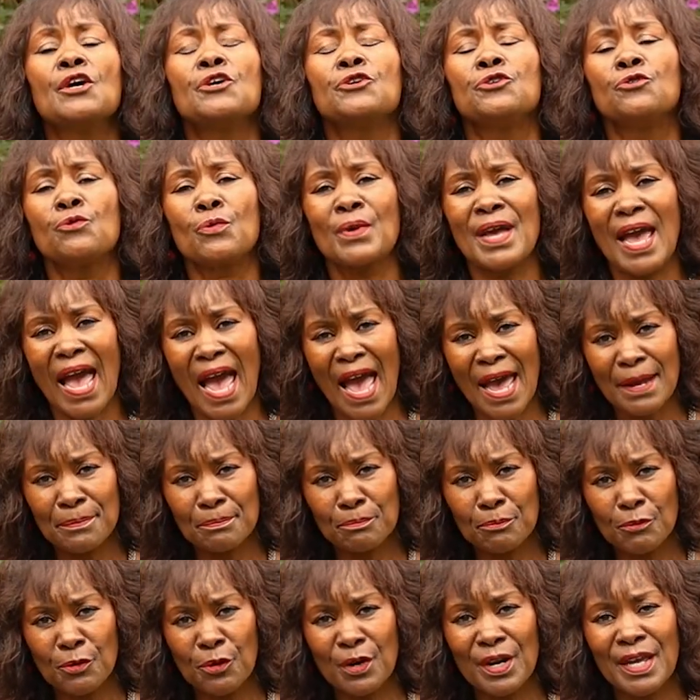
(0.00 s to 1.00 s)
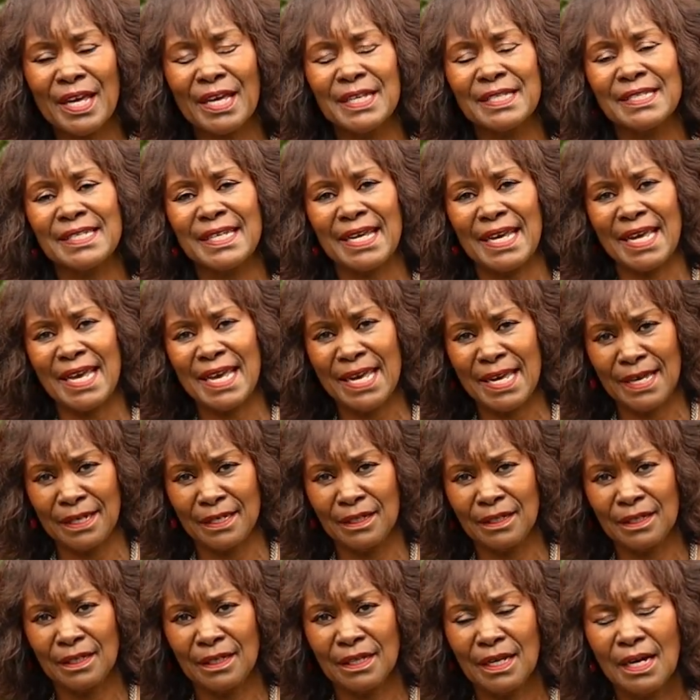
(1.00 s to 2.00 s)
you can bring it
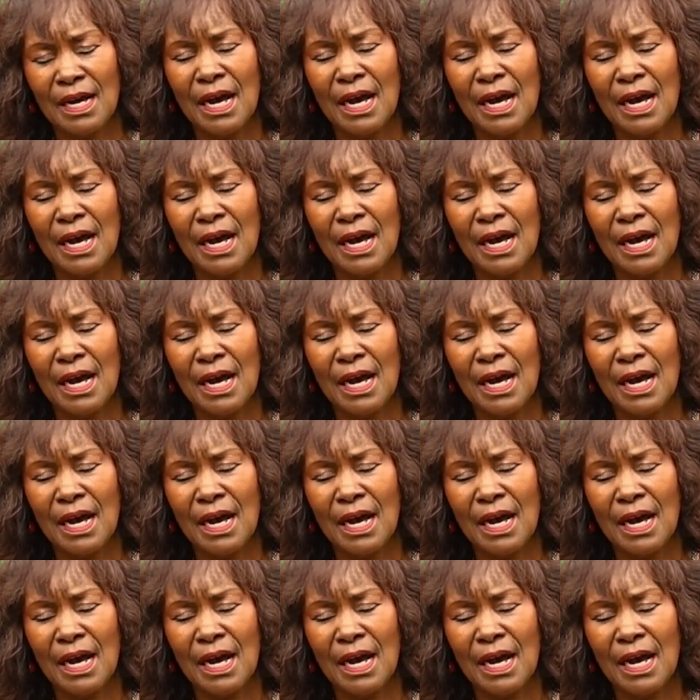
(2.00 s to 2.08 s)
in.